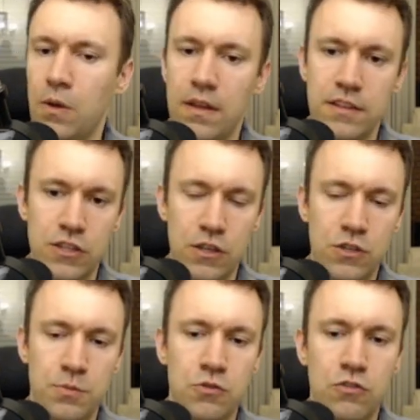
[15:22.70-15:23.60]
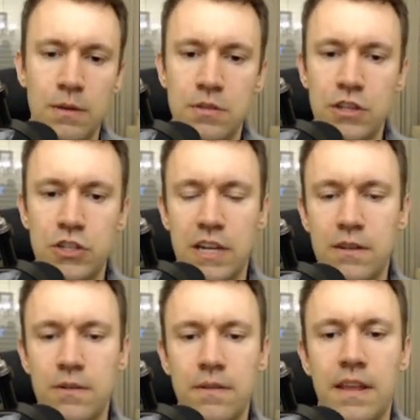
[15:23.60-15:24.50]
So subscribe to the
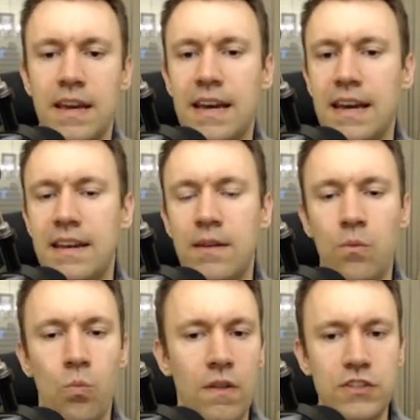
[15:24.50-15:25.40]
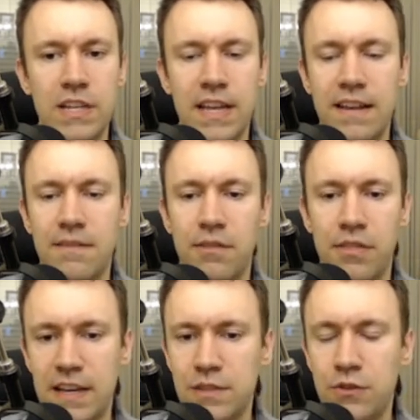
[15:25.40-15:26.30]
channel, and once again,
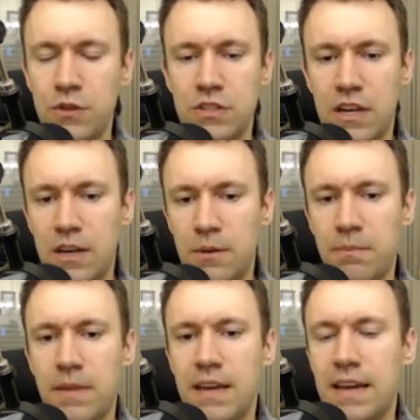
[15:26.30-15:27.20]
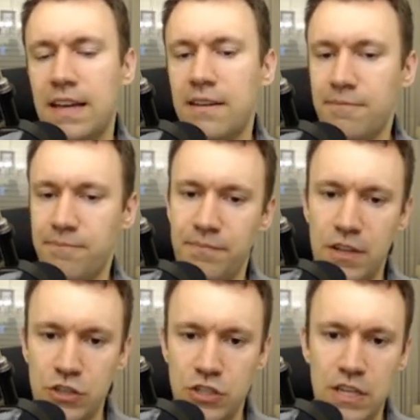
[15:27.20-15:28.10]
thanks for your time, and
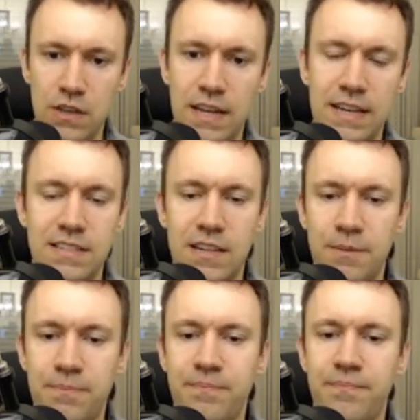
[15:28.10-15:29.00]
I'll see you next time.